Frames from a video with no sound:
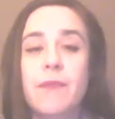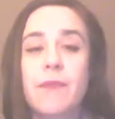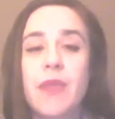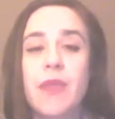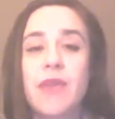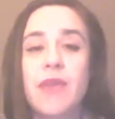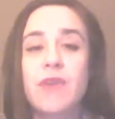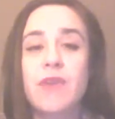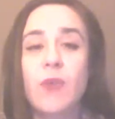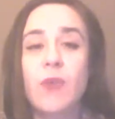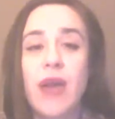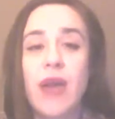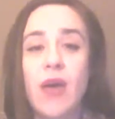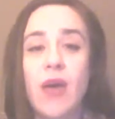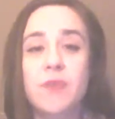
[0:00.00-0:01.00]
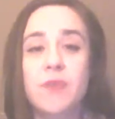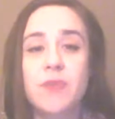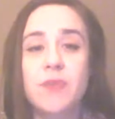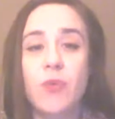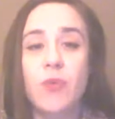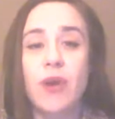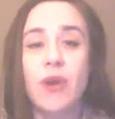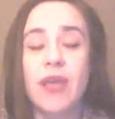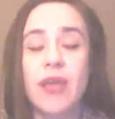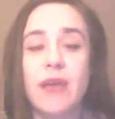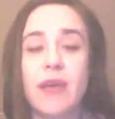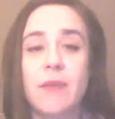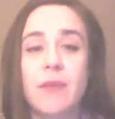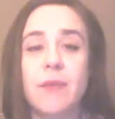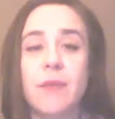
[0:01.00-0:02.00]
If you want to help support
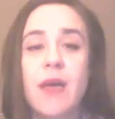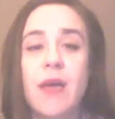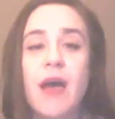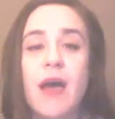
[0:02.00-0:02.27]
him,